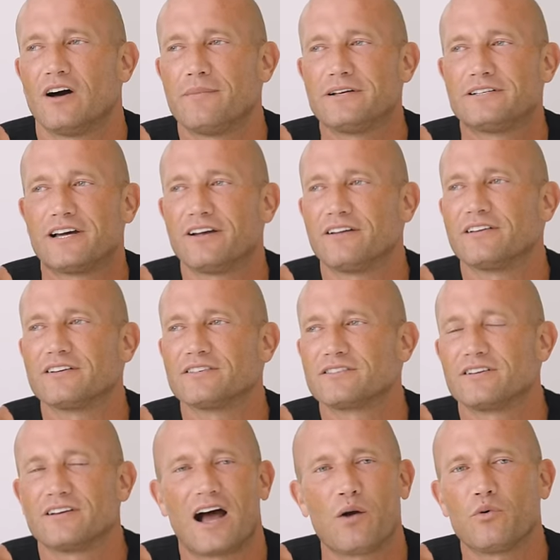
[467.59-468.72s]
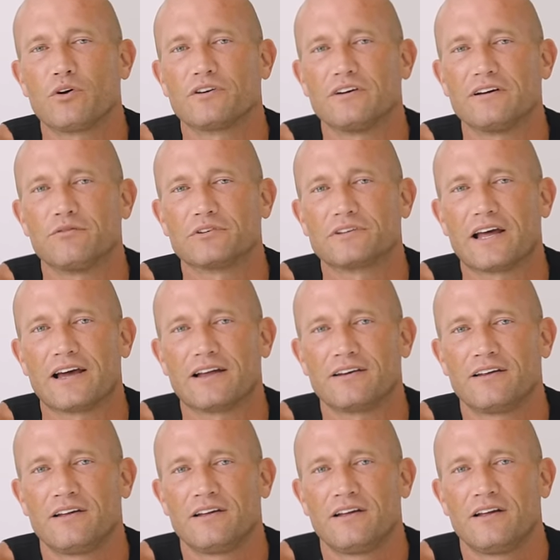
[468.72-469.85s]
let me tell you this I wouldn't live with that.
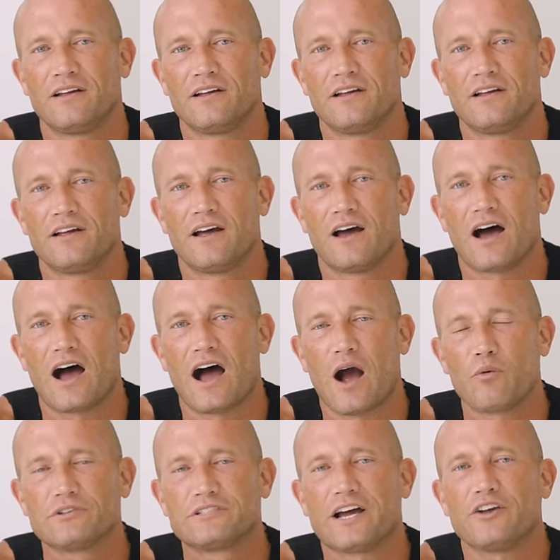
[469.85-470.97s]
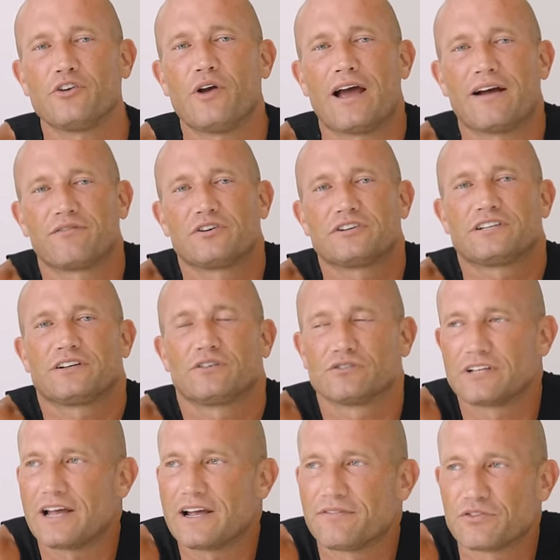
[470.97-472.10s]
I would tell you every single
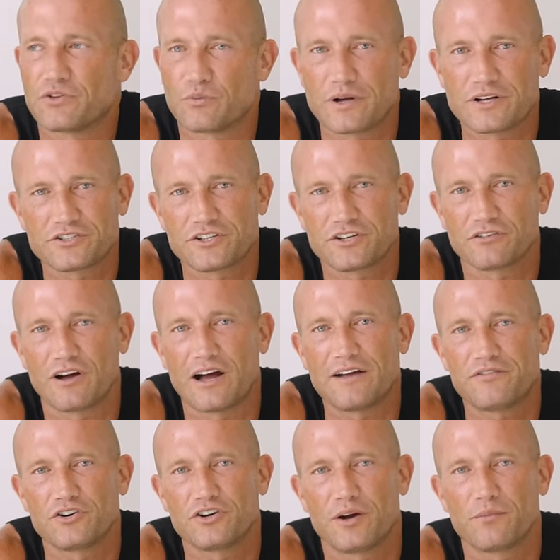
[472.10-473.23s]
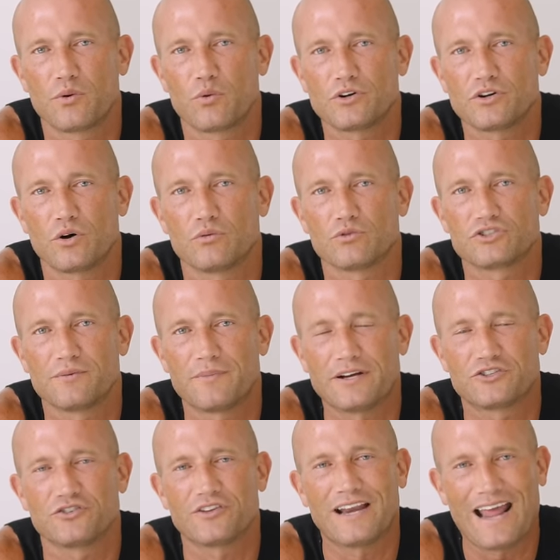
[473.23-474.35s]
day for the rest of your life, your number one goal is to
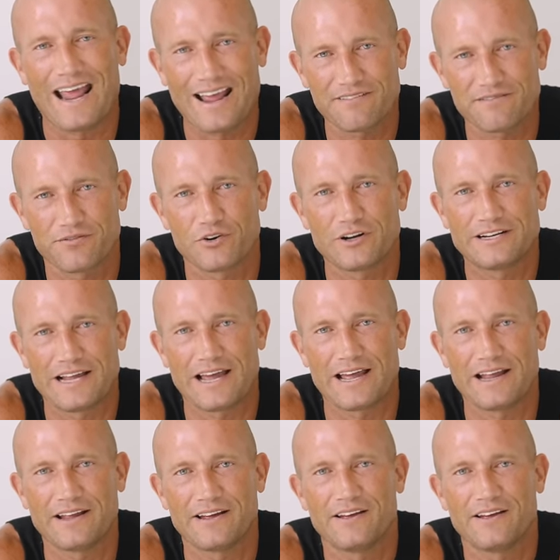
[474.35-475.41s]
make sure that every day,